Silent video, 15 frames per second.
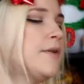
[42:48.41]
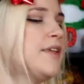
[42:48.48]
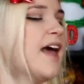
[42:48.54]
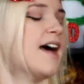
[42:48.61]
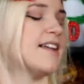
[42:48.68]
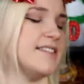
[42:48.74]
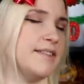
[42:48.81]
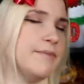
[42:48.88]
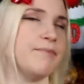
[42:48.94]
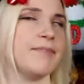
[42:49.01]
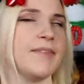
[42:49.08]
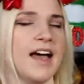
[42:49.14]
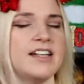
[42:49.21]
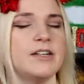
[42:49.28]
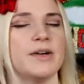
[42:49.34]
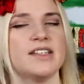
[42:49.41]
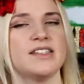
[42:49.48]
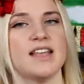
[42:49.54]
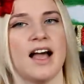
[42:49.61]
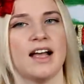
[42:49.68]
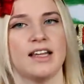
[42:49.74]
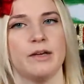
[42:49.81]
yes, I know
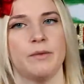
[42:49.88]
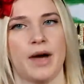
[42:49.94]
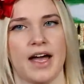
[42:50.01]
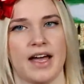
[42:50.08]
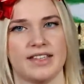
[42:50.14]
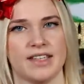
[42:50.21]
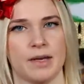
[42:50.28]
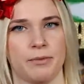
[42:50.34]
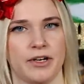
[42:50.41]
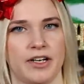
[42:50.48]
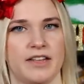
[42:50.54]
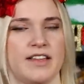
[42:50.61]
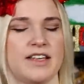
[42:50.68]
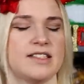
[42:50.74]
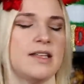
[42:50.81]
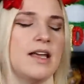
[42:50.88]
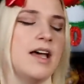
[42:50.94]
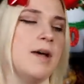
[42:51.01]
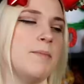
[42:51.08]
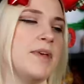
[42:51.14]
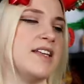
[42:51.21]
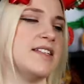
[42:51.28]
exactly why I separated this,
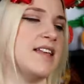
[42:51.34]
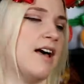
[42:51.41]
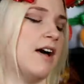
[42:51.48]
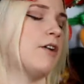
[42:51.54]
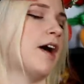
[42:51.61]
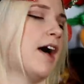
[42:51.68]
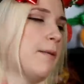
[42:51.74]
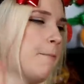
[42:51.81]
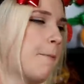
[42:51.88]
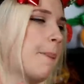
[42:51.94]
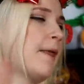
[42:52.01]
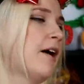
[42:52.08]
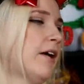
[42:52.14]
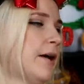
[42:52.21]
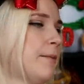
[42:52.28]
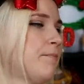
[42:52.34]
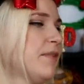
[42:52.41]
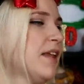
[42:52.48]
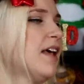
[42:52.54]
because, okay, all right.